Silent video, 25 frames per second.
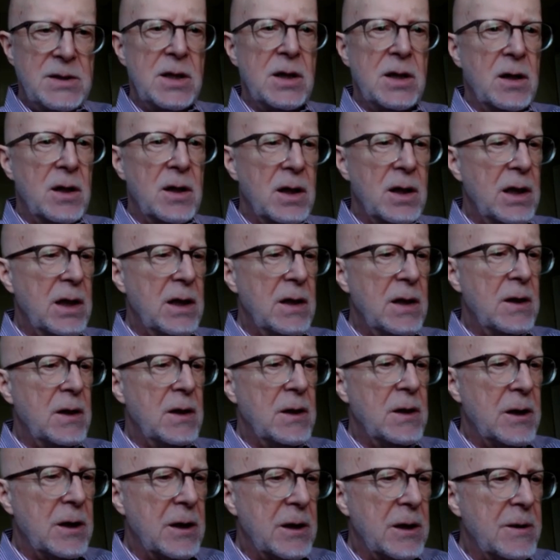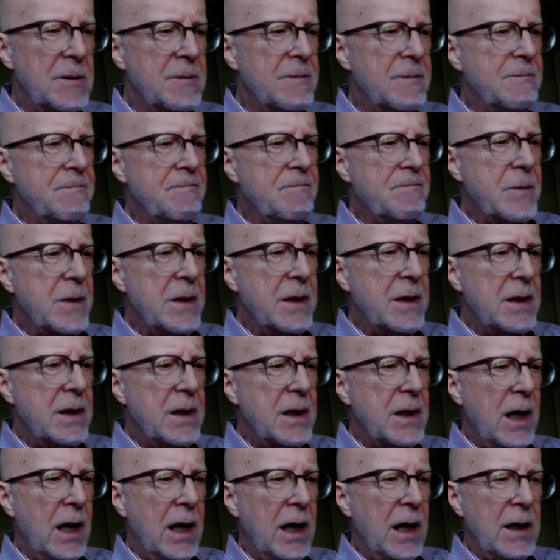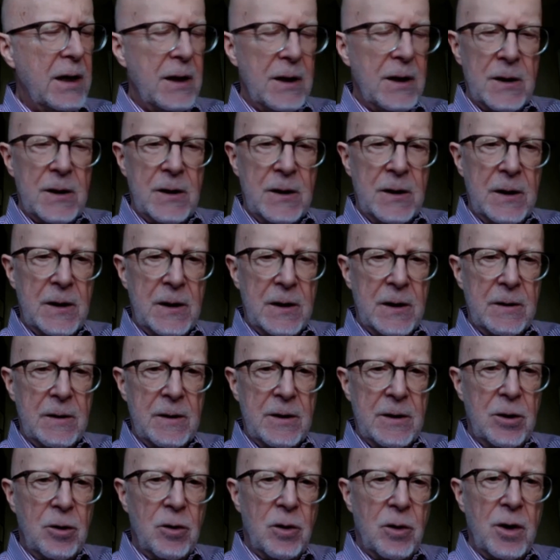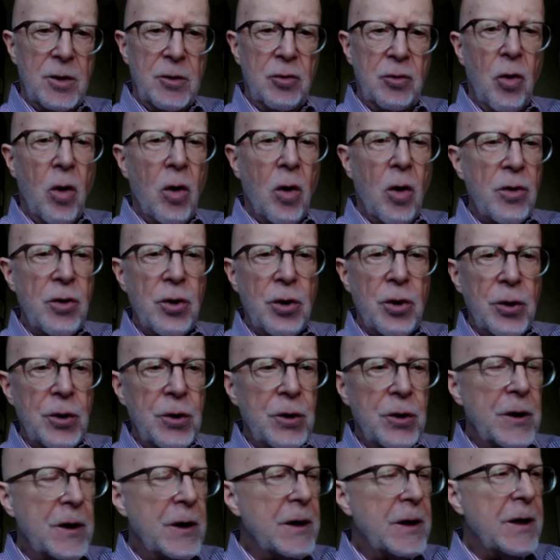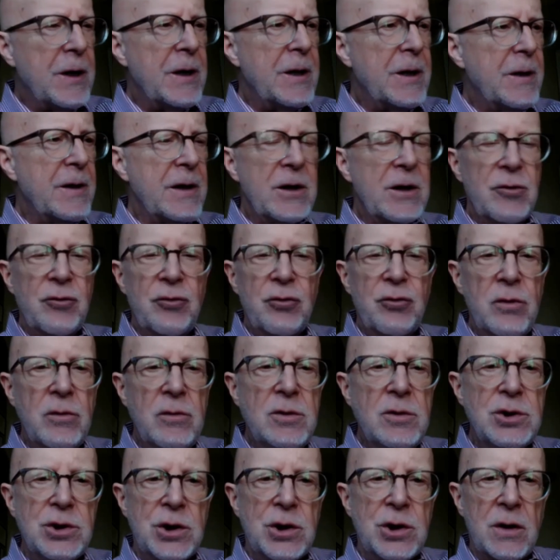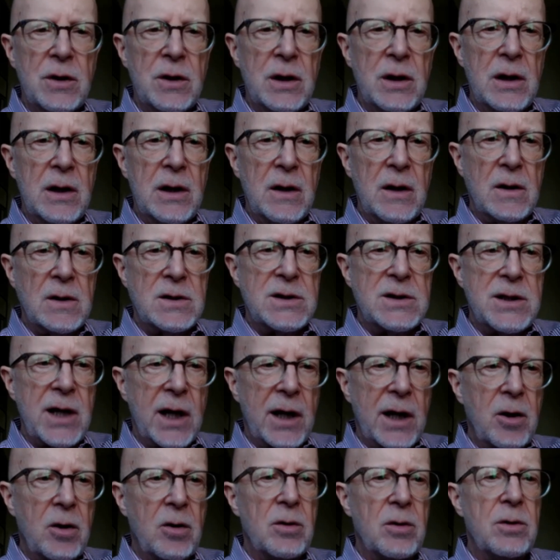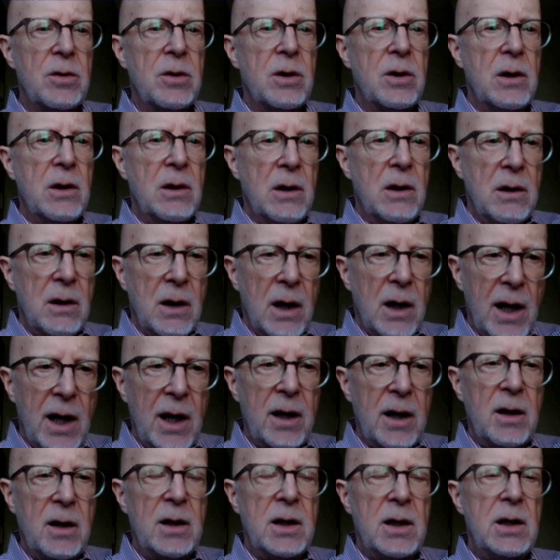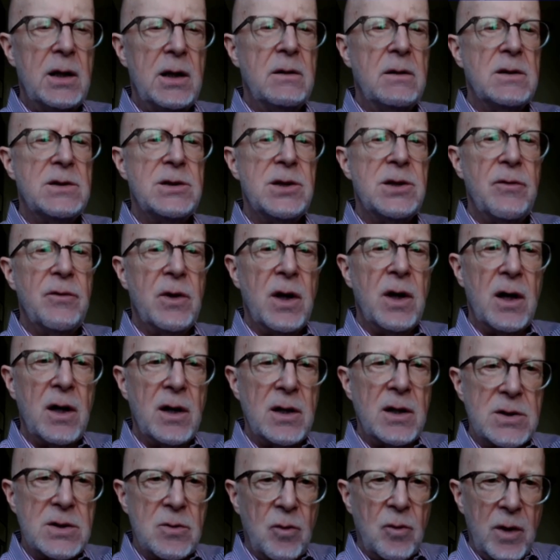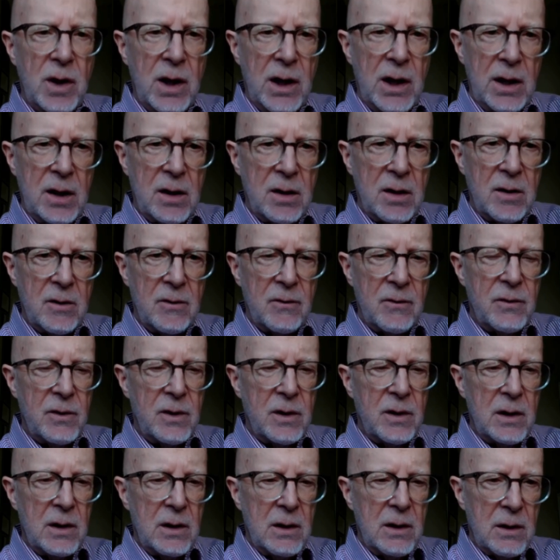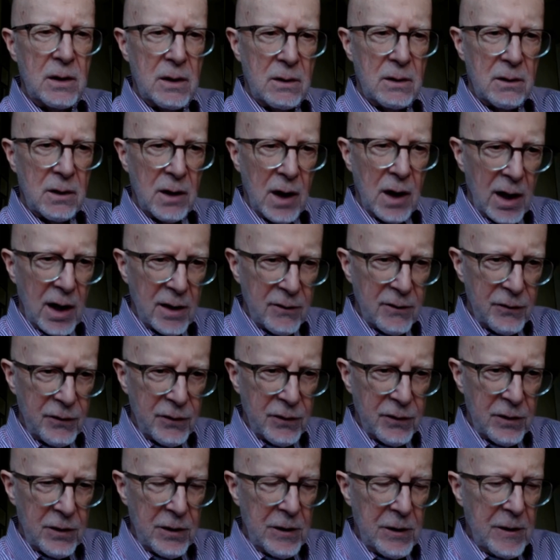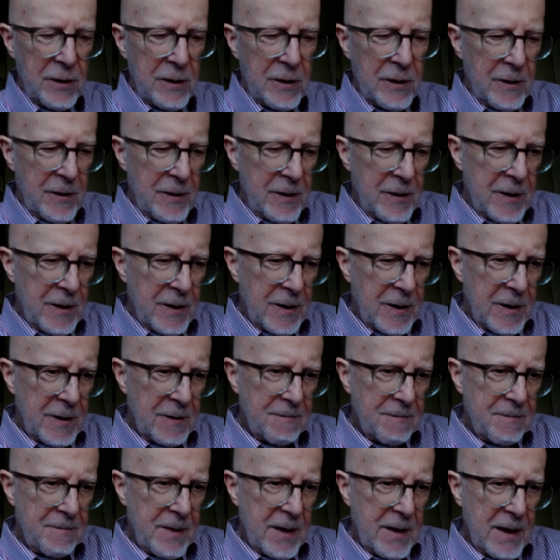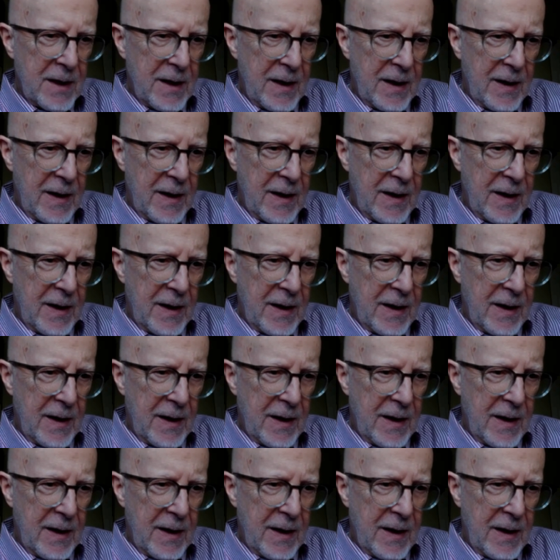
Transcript: basically uh, a uh, you know a northern uh, intrusion in a settled highly civilized way of life. Uh,